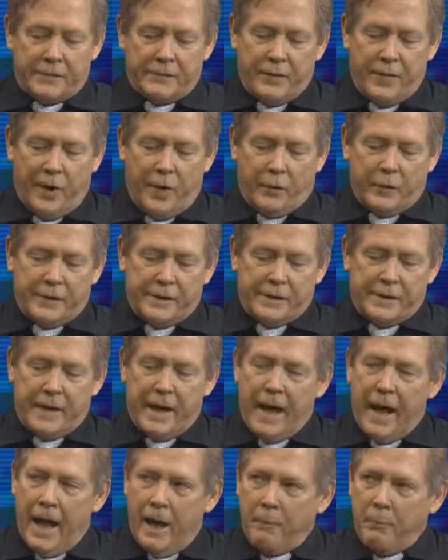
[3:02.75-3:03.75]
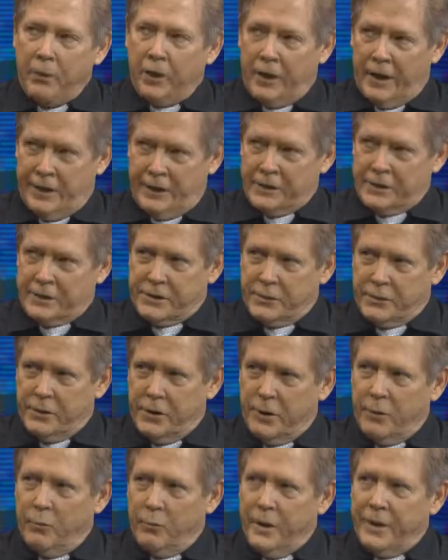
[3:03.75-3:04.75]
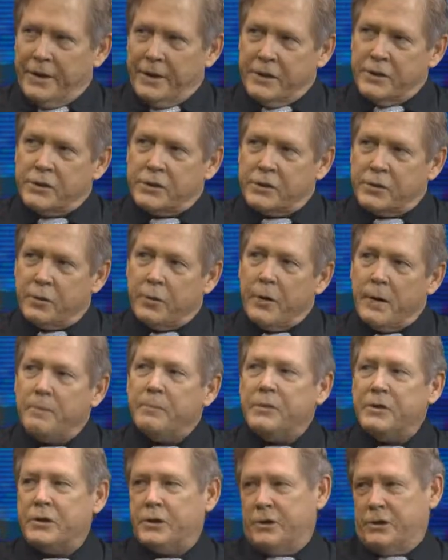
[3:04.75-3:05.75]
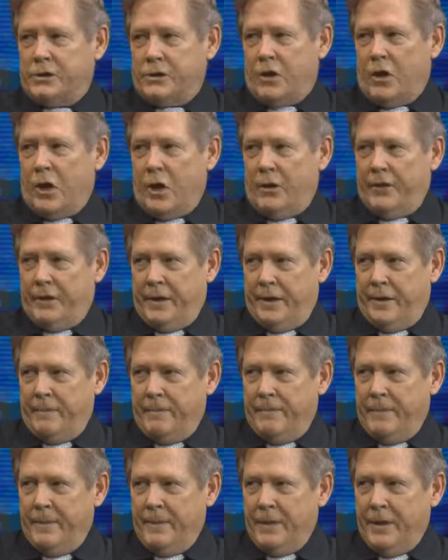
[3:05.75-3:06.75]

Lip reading: found tablets with inscriptions on them,